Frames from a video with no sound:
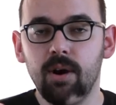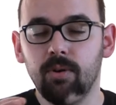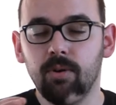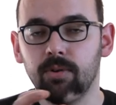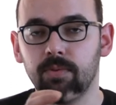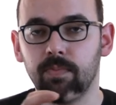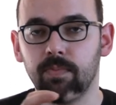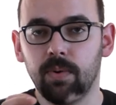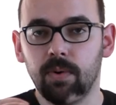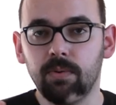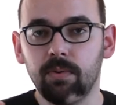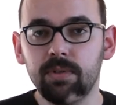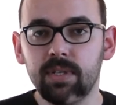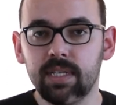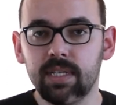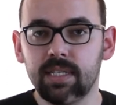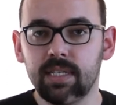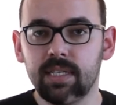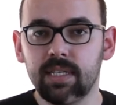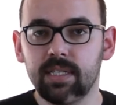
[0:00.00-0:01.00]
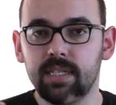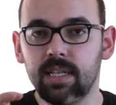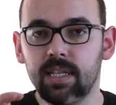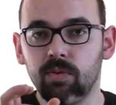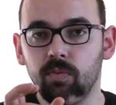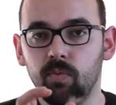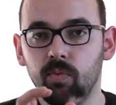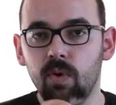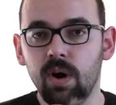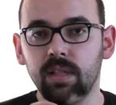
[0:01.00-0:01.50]
or processes
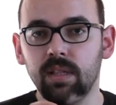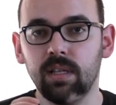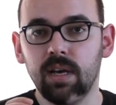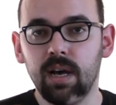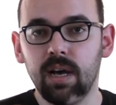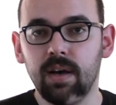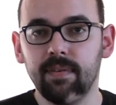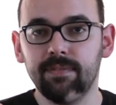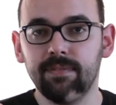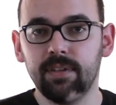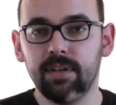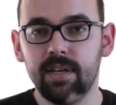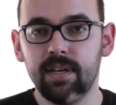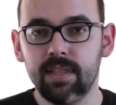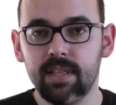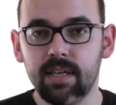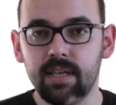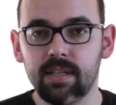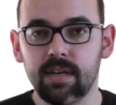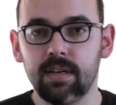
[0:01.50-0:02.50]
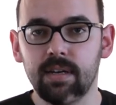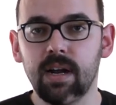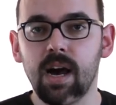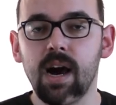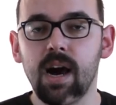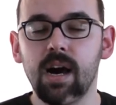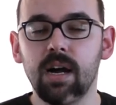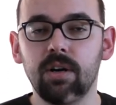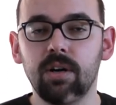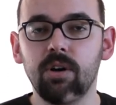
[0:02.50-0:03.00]
that one after another
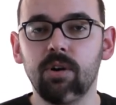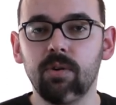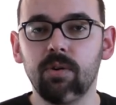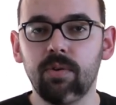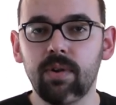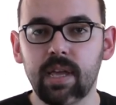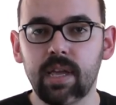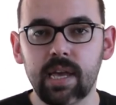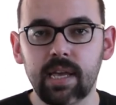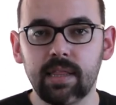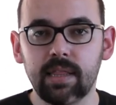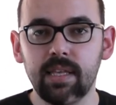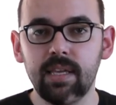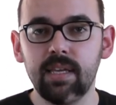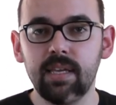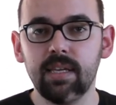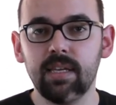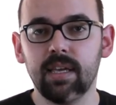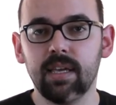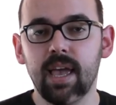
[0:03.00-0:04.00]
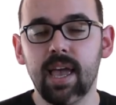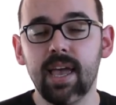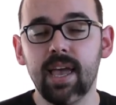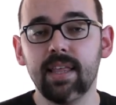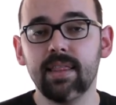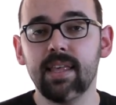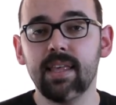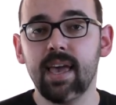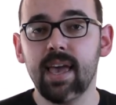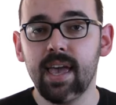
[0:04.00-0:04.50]
are creating
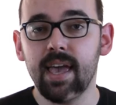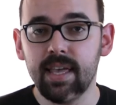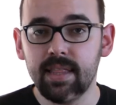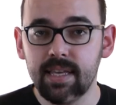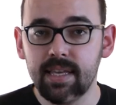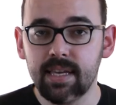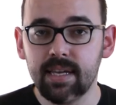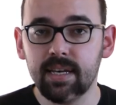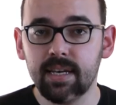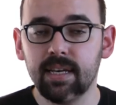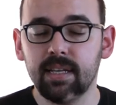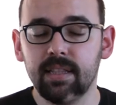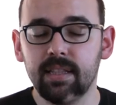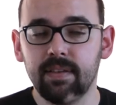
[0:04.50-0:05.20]
and adding